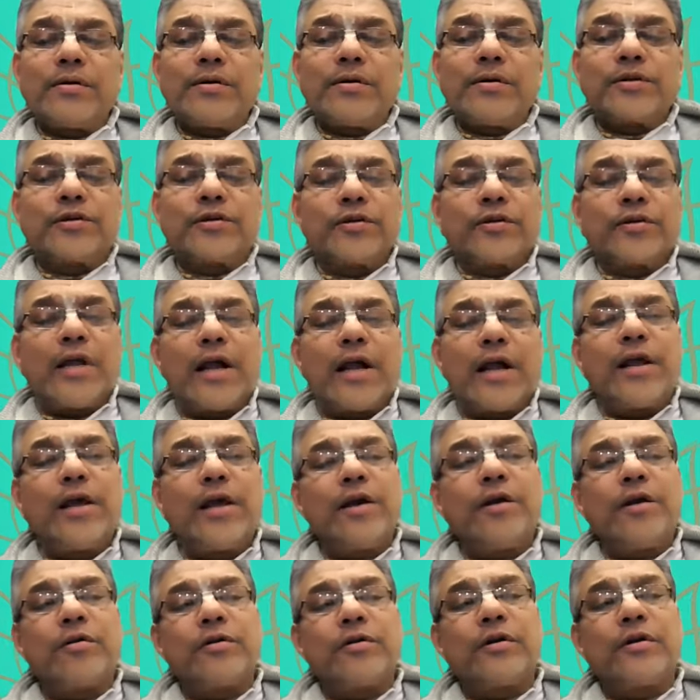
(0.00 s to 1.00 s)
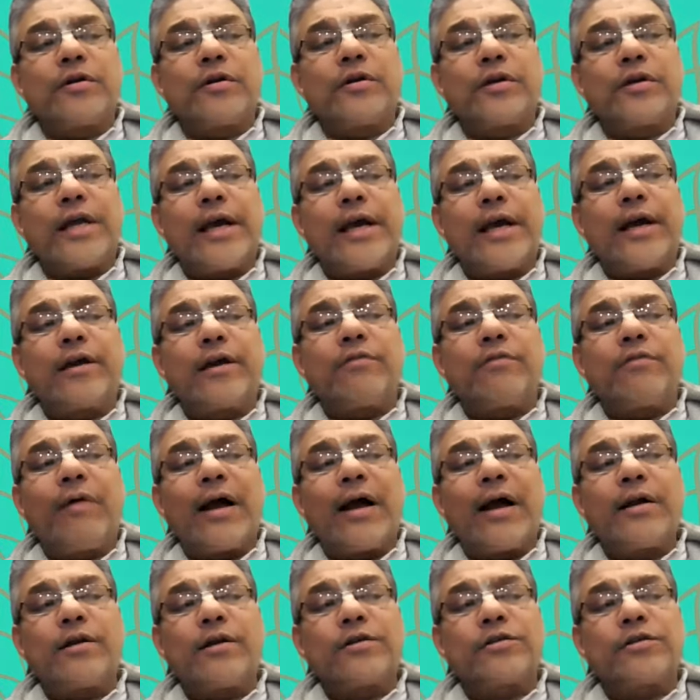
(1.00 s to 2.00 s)
so that he could take
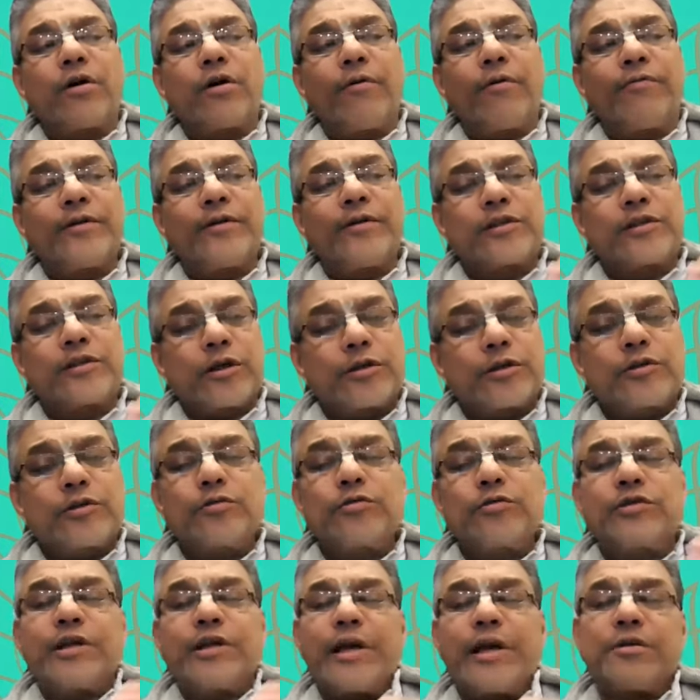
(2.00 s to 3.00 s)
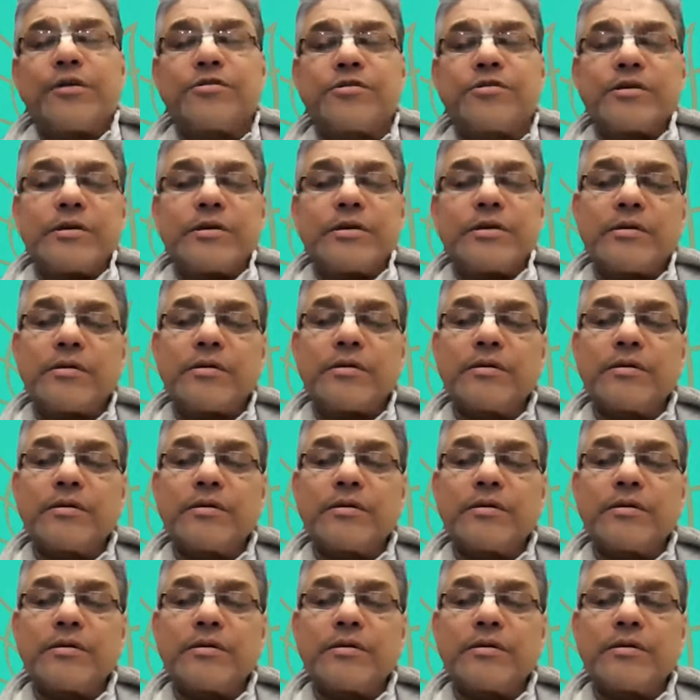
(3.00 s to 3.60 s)
advantage of his association.